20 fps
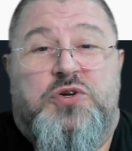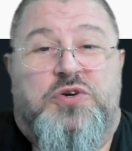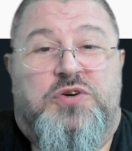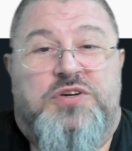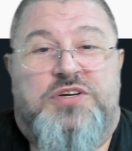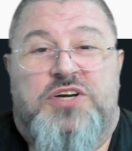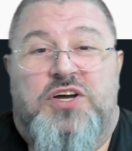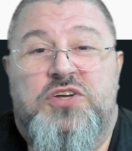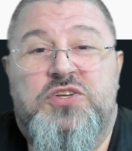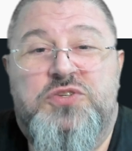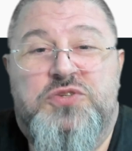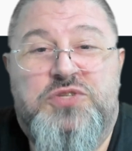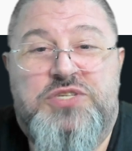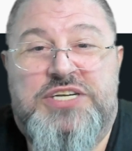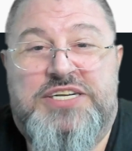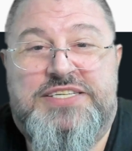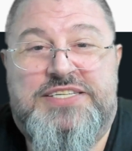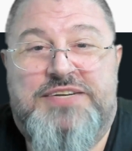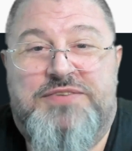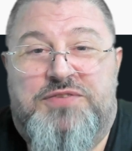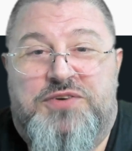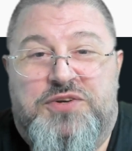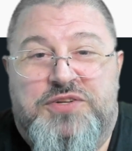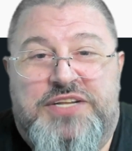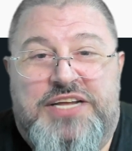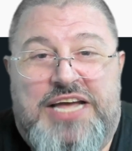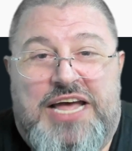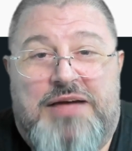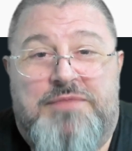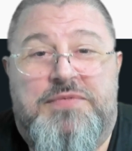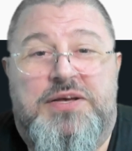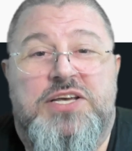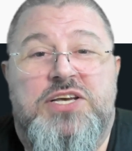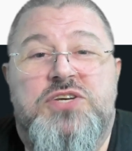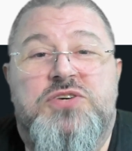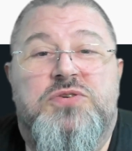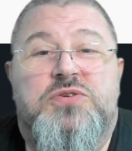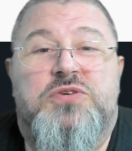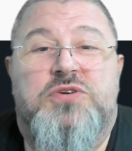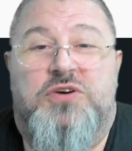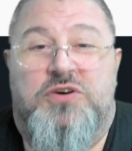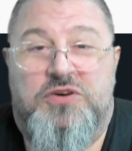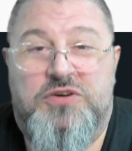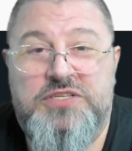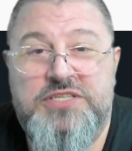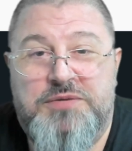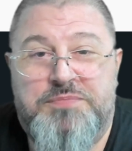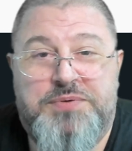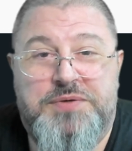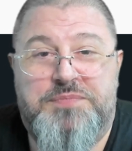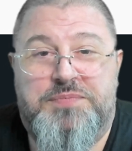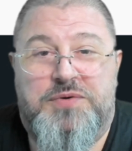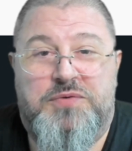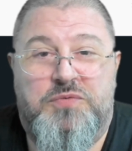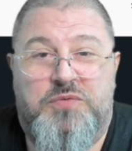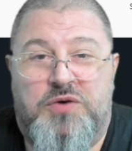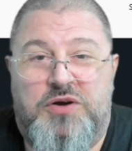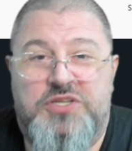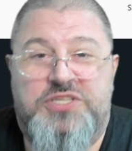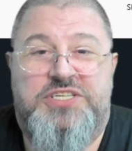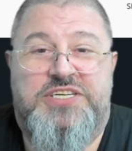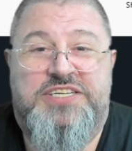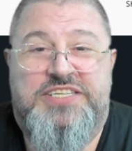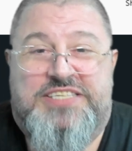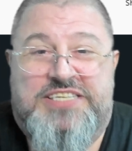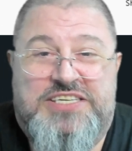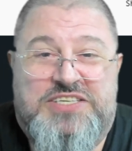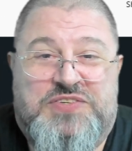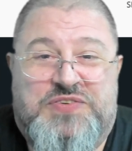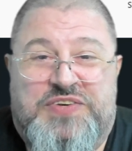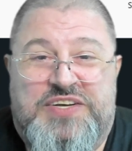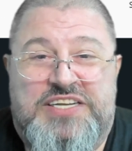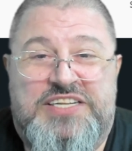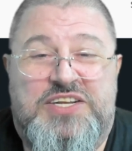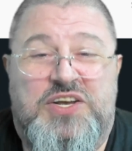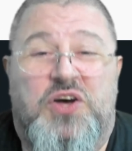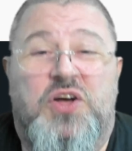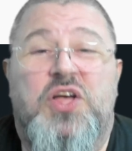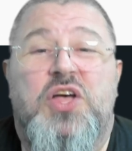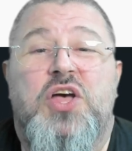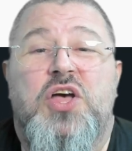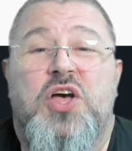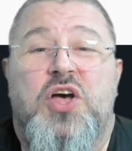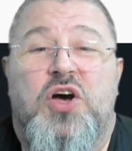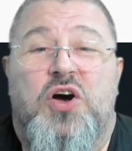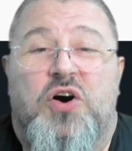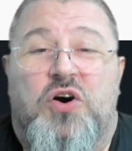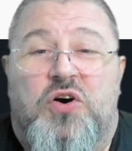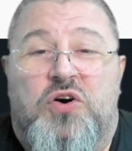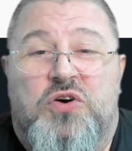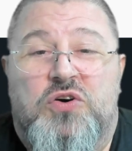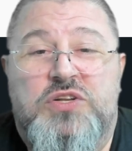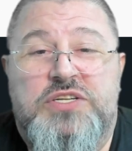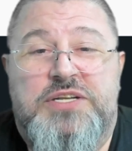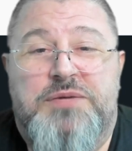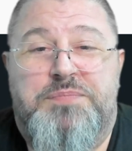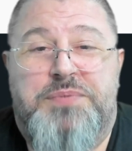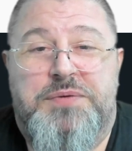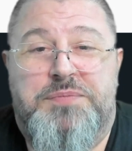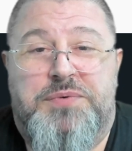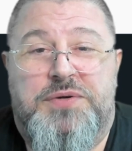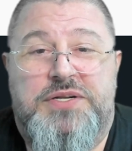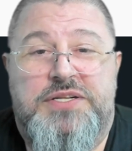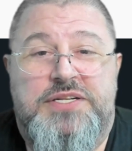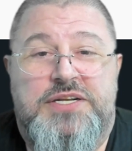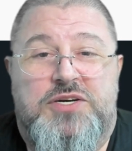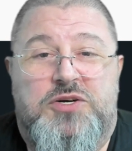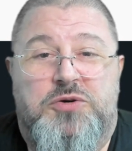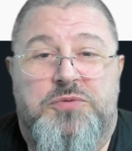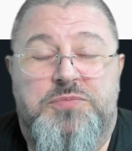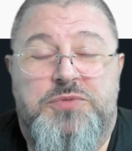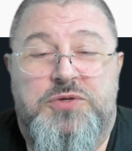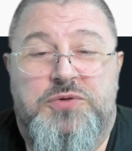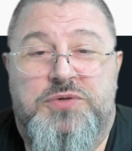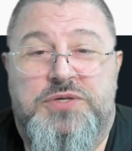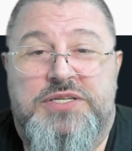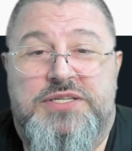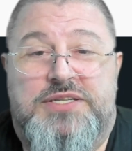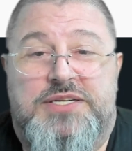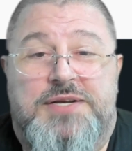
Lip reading: Not you just the Brodayama, you, all the people watching this video, all the people in the community.